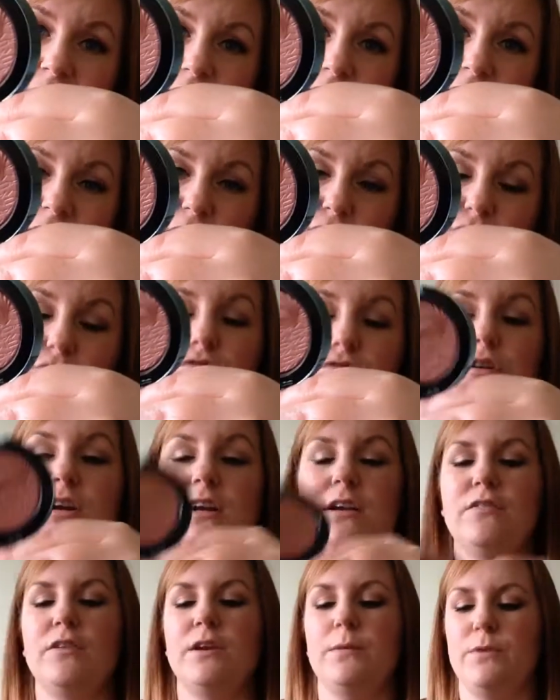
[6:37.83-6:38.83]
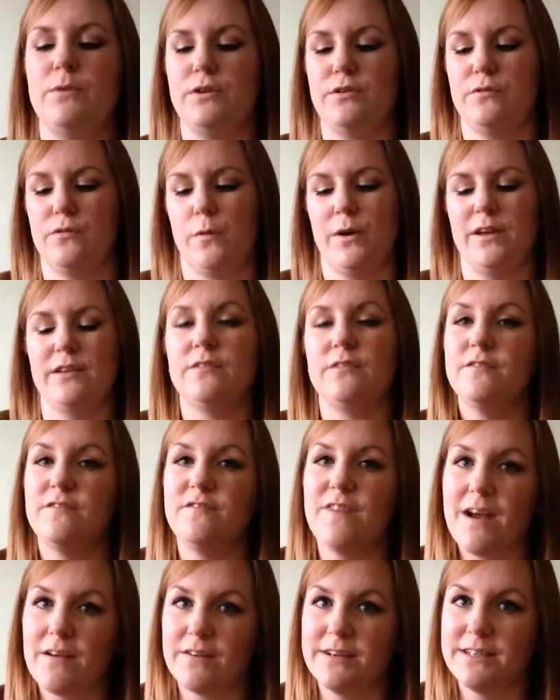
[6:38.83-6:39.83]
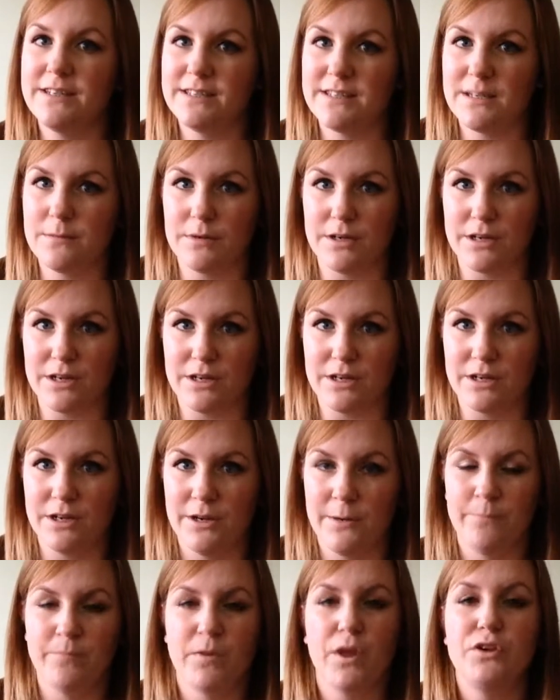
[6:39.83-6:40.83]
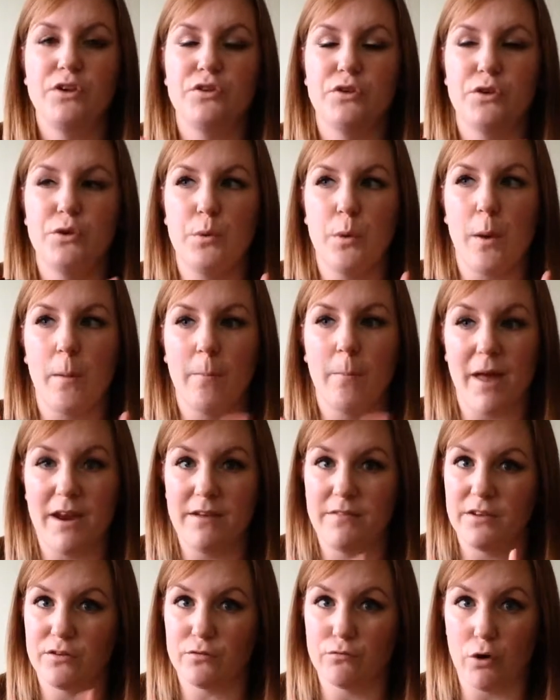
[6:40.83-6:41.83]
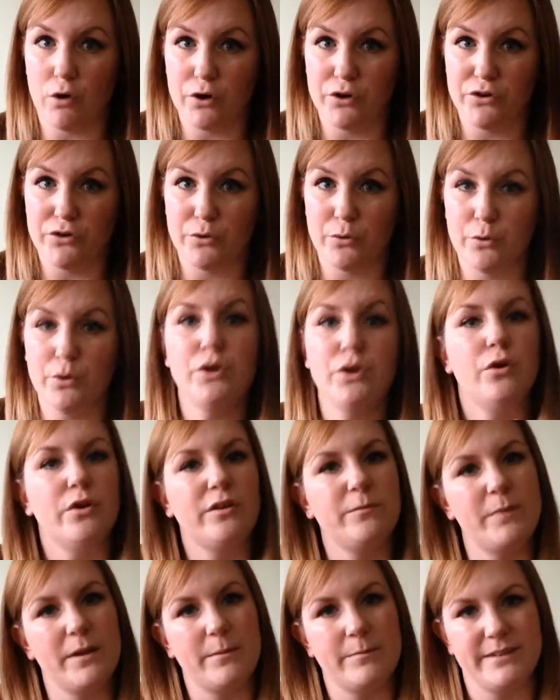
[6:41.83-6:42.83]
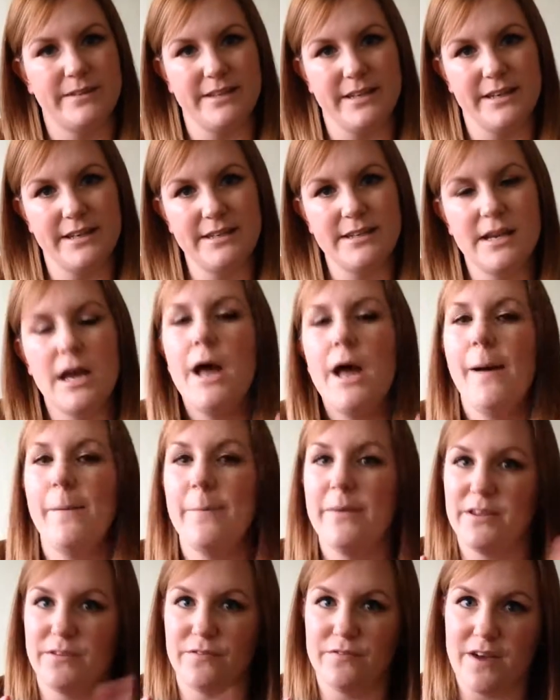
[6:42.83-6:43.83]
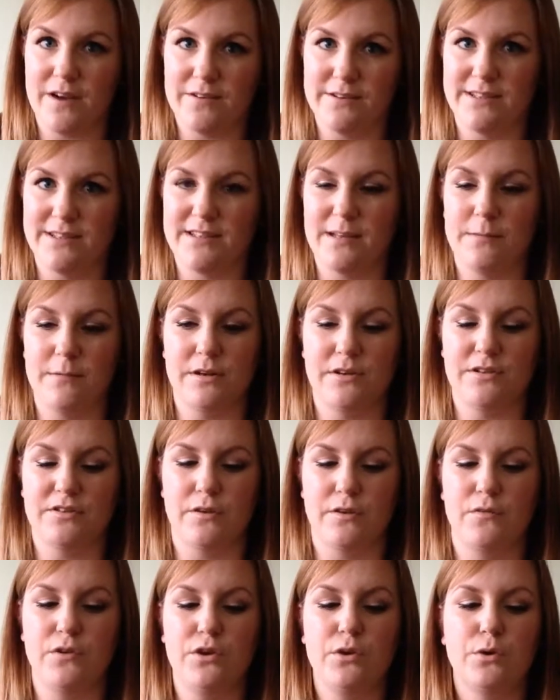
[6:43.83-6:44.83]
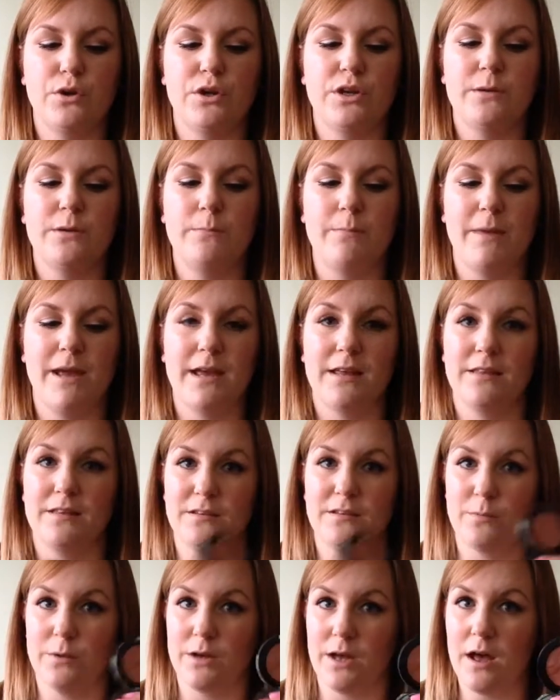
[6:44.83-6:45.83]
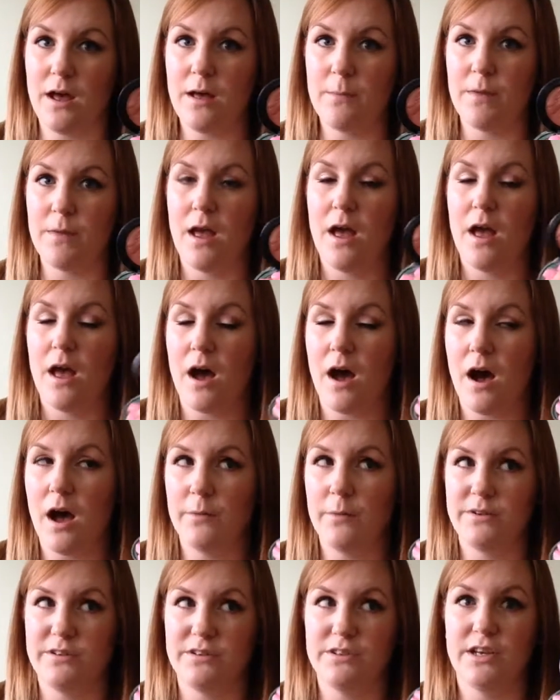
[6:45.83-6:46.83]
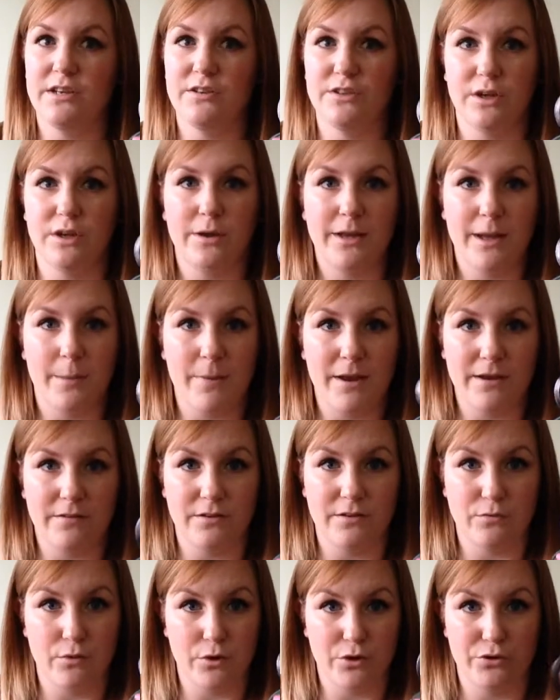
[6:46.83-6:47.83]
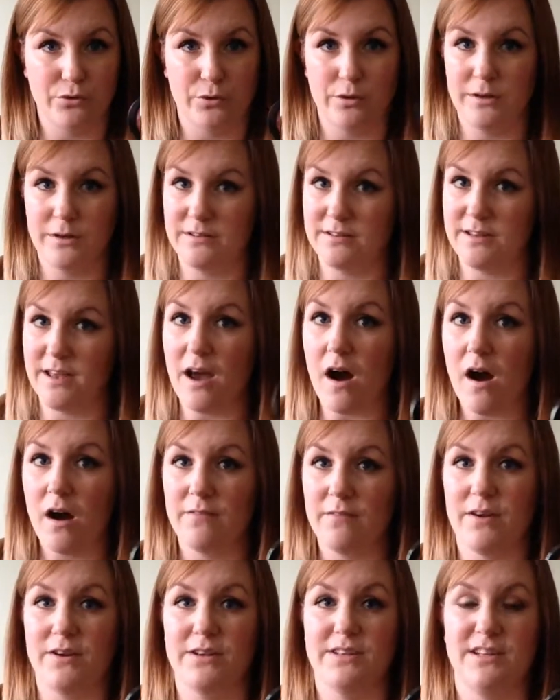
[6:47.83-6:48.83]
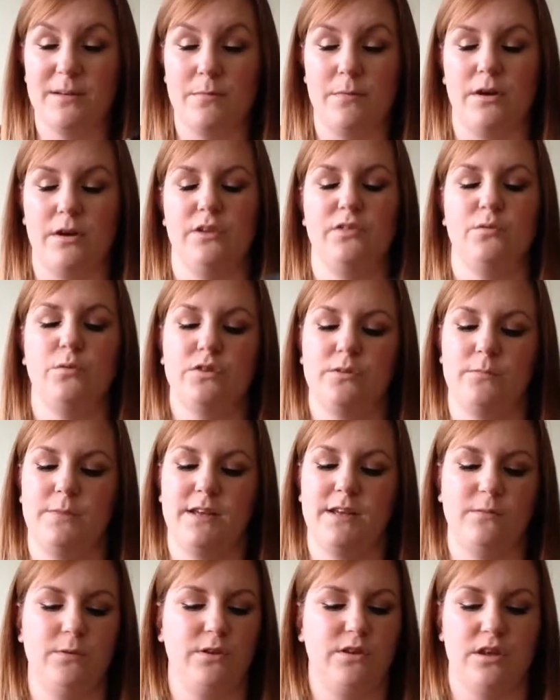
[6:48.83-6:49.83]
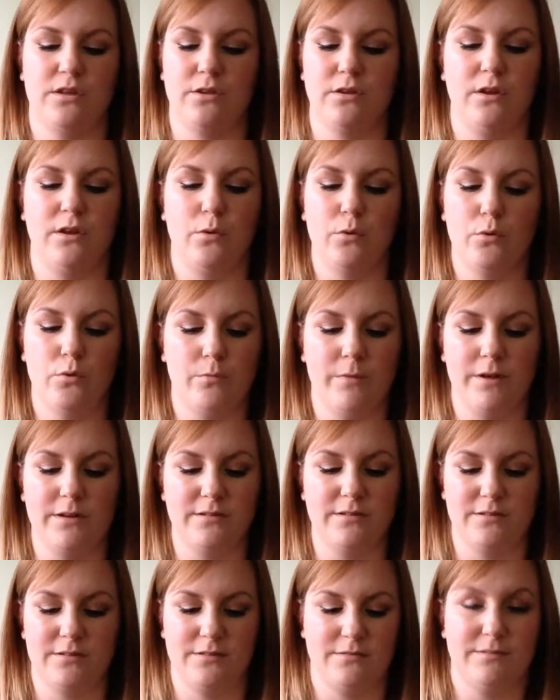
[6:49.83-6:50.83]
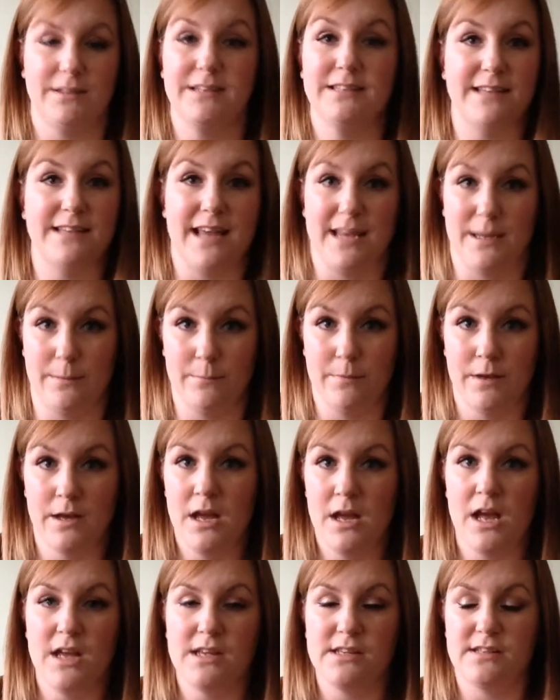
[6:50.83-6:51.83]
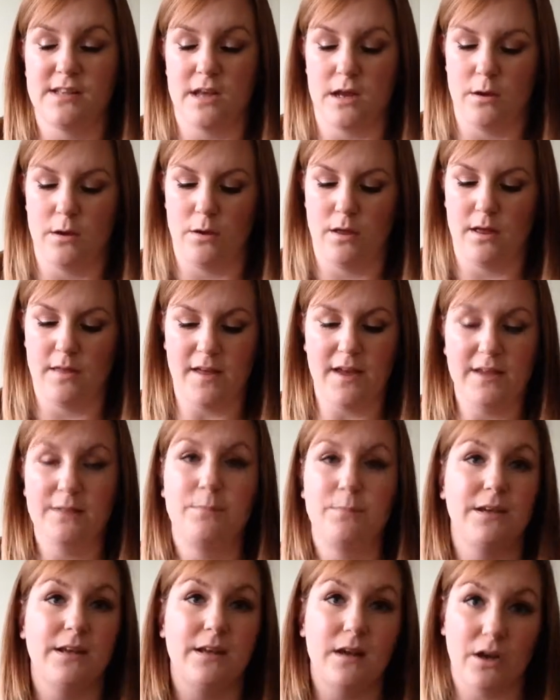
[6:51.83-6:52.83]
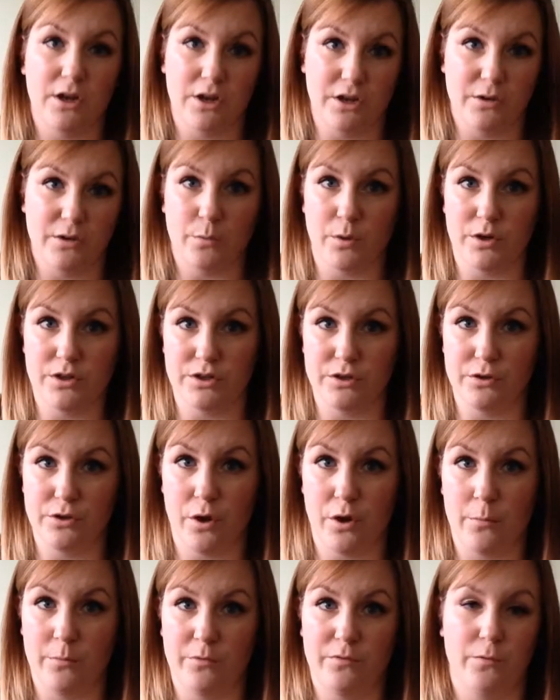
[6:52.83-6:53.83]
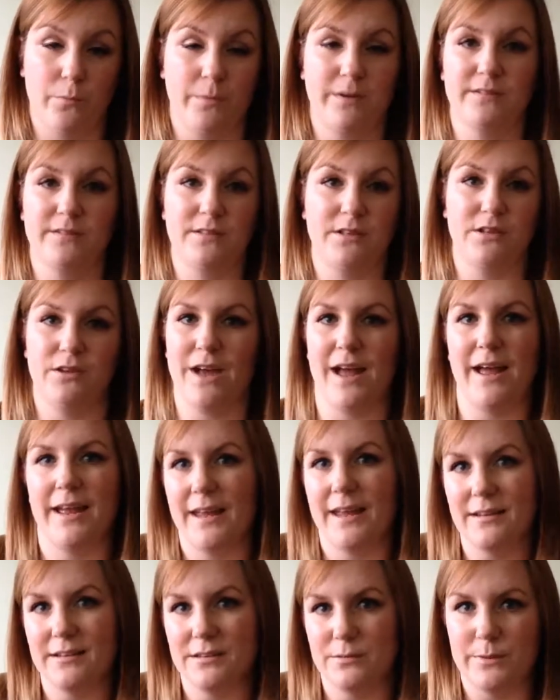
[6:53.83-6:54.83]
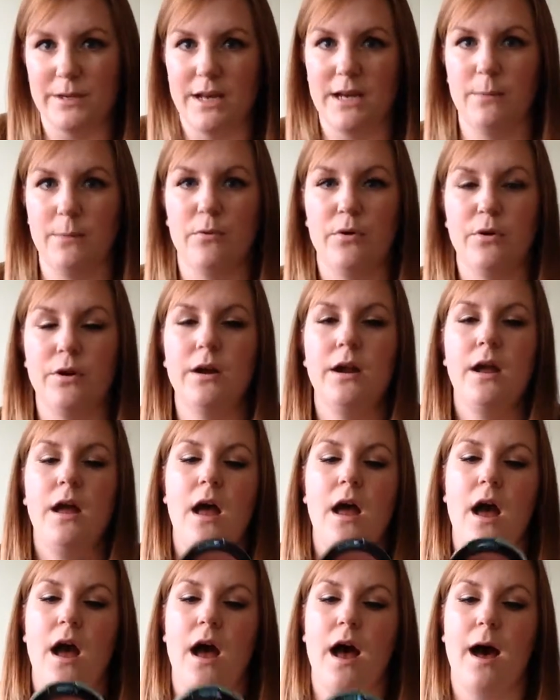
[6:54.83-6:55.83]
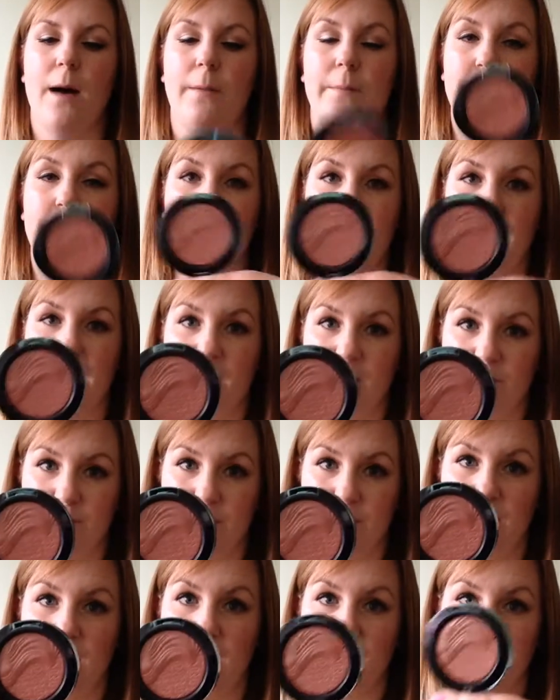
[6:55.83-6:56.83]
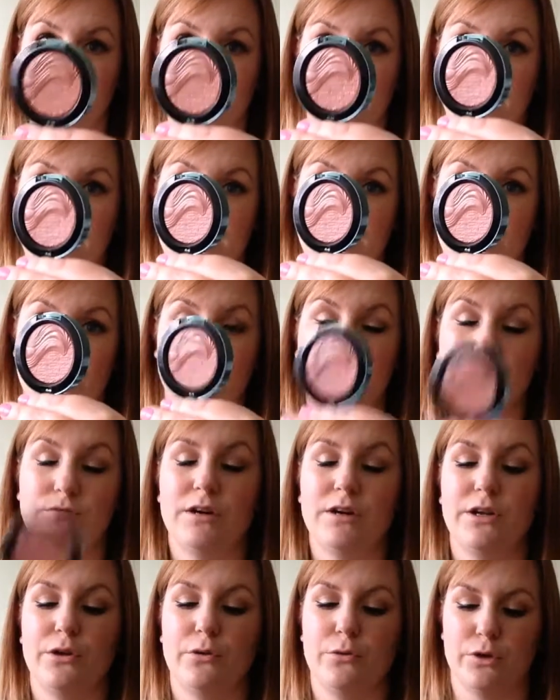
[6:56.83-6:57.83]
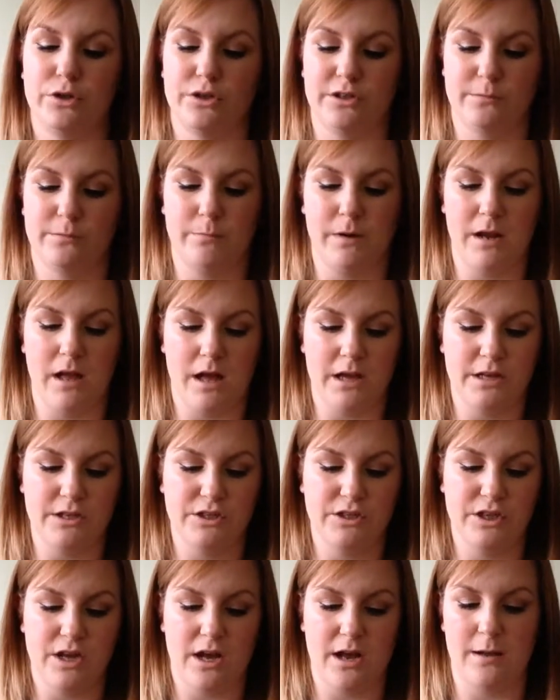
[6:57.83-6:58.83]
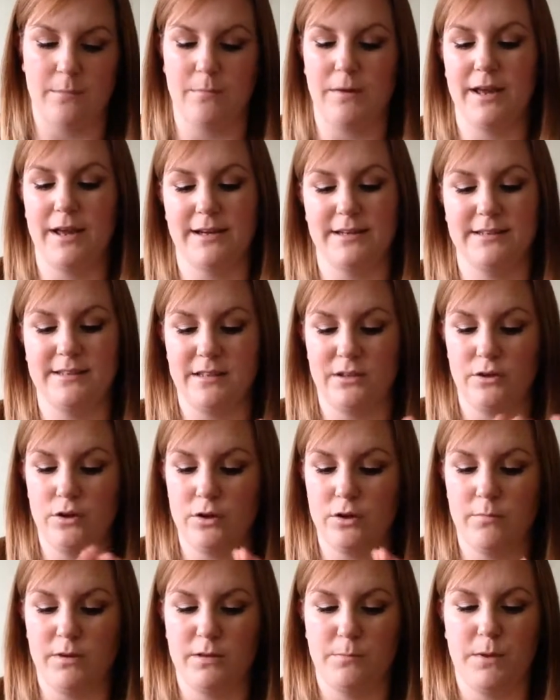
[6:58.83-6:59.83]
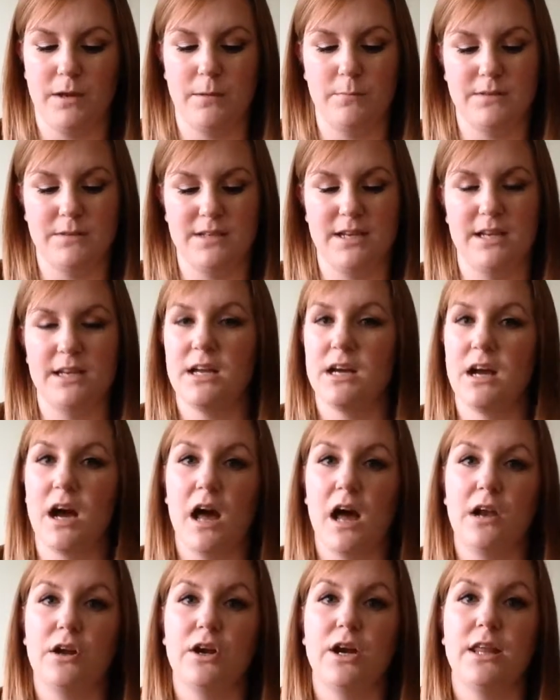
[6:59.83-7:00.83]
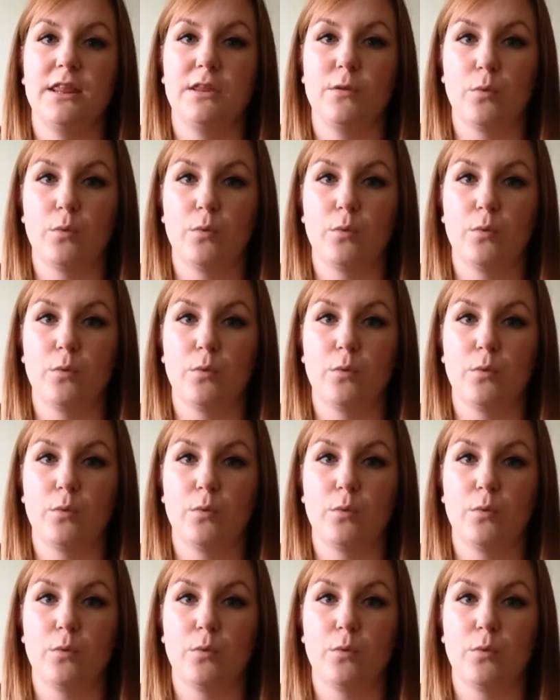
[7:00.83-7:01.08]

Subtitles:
It is really, really beautiful. It's very similar to Benefit's Rockateur, not as pigmented, but it's very similar. So if you couldn't pick this one up, I would suggest you go and get Benefit's Rockateur, because they are very similar. I swatched them next to each other and they're almost the same. So that would be a good one to opt for, because you can't get this one anymore. But I have been loving it. It is a really gorgeous blush. Like I said, not the most pigmented colour in the